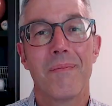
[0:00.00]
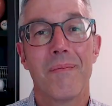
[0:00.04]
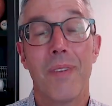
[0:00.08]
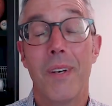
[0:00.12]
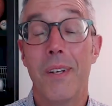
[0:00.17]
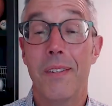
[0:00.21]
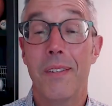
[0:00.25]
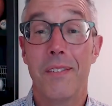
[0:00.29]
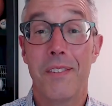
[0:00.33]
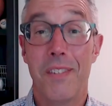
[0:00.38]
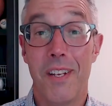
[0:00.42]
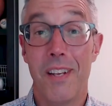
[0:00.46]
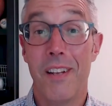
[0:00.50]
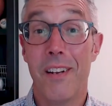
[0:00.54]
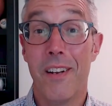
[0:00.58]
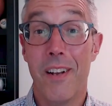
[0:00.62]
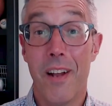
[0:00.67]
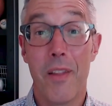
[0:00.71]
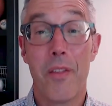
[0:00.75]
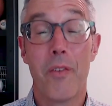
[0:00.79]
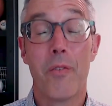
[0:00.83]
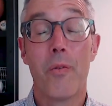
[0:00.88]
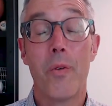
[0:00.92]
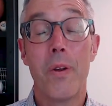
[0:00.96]
Uh, see,
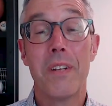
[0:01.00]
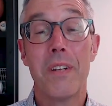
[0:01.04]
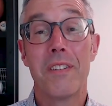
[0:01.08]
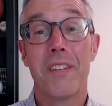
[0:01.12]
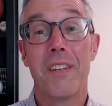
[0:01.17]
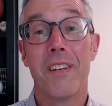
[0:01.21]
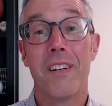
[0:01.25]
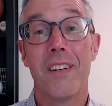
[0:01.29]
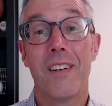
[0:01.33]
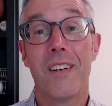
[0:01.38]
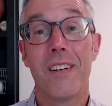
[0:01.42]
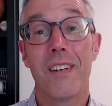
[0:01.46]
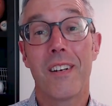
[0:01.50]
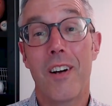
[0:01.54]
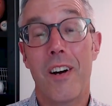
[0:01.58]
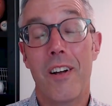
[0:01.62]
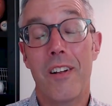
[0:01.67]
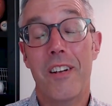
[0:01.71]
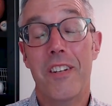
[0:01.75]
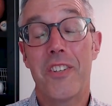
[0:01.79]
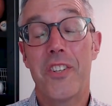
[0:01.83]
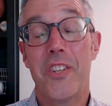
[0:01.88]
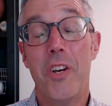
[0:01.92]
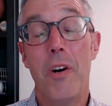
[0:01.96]
another reason to call
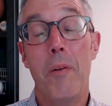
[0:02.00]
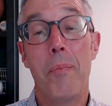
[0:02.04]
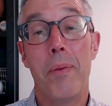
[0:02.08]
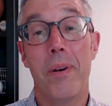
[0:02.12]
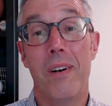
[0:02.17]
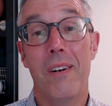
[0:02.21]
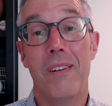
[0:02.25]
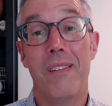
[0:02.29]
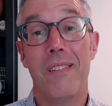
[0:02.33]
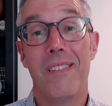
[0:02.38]
it a chill pill.